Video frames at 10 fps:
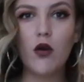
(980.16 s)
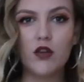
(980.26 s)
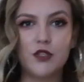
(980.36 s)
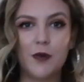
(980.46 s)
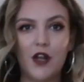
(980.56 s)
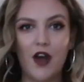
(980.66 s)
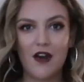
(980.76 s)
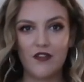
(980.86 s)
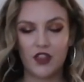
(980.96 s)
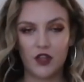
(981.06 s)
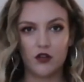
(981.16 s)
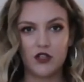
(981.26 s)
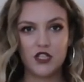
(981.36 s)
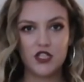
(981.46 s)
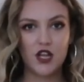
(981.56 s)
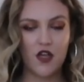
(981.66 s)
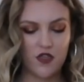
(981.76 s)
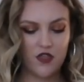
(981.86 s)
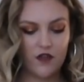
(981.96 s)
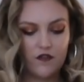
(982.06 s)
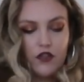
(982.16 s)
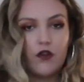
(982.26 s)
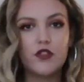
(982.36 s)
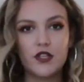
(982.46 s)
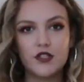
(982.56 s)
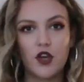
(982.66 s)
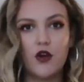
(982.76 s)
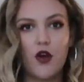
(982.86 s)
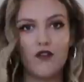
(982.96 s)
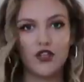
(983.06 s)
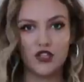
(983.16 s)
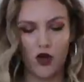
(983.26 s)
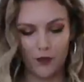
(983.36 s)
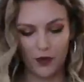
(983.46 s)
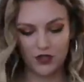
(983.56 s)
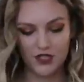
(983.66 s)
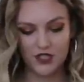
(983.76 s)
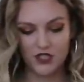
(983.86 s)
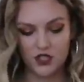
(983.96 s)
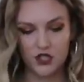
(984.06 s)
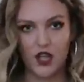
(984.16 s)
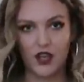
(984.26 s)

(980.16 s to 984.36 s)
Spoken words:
wear orange, but I don't have anything orange. And then I've thrown this coat over the top because this is just,